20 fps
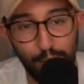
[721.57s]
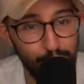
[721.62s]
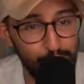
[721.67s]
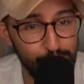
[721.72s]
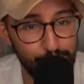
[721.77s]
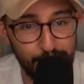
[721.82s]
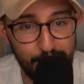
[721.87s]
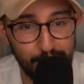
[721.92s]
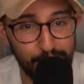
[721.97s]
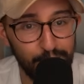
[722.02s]
You
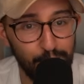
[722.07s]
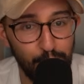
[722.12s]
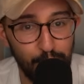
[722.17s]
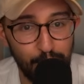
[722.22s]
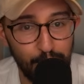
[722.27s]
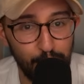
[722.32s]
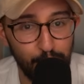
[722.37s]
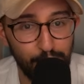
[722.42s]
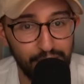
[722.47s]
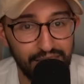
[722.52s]
could use a
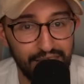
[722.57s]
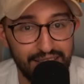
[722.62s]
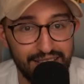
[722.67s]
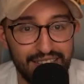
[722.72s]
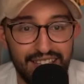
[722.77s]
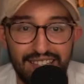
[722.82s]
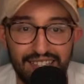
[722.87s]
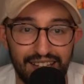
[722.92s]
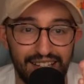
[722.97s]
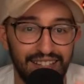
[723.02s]
Volkner with
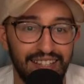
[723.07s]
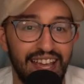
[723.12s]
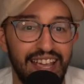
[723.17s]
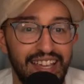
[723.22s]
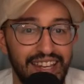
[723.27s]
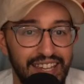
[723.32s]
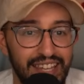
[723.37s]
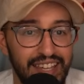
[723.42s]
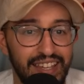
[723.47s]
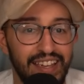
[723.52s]
this. It's a
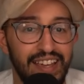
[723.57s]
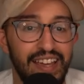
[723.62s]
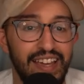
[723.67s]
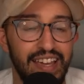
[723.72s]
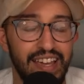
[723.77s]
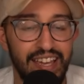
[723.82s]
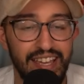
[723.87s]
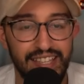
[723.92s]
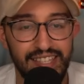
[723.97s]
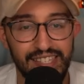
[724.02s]
lightning,
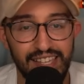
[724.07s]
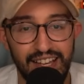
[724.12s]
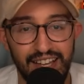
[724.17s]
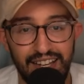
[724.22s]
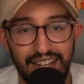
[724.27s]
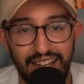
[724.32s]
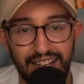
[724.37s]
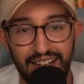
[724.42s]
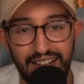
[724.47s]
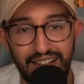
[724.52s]
it's
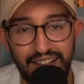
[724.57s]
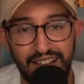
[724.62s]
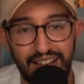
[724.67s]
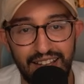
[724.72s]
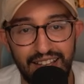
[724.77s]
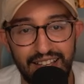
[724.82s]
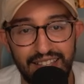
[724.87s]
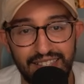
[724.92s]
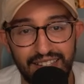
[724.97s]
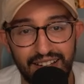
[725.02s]

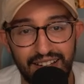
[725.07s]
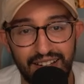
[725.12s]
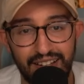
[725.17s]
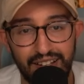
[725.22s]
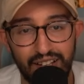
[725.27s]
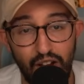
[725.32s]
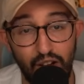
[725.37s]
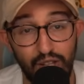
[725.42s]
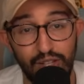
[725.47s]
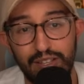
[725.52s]

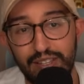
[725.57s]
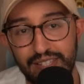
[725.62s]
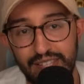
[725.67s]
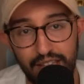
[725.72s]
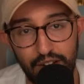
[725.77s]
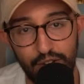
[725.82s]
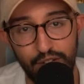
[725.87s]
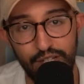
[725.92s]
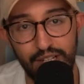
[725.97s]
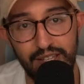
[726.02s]
a
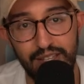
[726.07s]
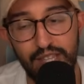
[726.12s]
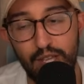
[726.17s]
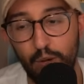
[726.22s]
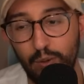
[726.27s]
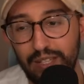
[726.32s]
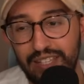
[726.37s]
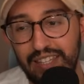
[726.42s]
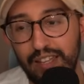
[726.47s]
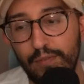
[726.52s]
colorless energy.
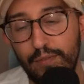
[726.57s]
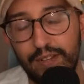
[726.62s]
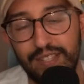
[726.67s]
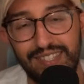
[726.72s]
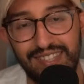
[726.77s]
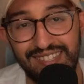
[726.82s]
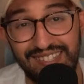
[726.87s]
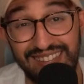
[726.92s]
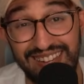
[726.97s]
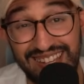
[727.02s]
The only
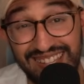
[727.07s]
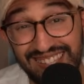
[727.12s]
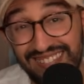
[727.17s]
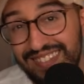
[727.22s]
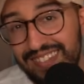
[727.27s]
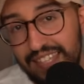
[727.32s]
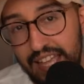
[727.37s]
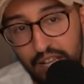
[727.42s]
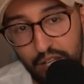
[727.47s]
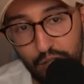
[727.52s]
difference is it is
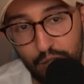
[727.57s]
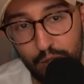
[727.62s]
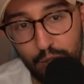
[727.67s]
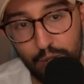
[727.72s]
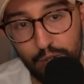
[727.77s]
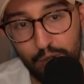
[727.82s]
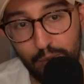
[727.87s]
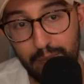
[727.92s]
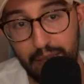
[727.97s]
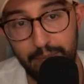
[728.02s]
a stage
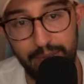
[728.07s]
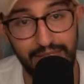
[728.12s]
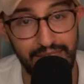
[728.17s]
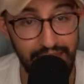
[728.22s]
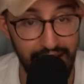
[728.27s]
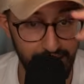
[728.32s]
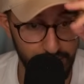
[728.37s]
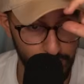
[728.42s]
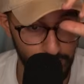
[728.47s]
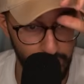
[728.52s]
2, so maybe
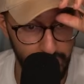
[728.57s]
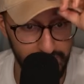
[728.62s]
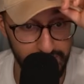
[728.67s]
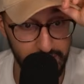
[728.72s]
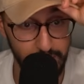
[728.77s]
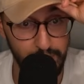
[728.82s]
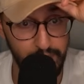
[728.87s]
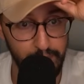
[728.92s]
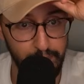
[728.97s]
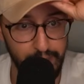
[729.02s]
that's why
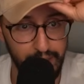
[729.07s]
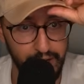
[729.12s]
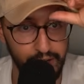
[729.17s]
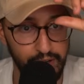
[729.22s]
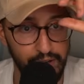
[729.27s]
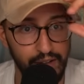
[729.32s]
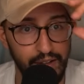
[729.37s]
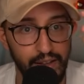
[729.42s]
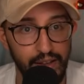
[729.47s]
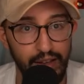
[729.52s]
it's a bit
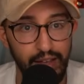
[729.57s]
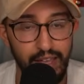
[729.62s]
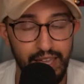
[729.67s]
better.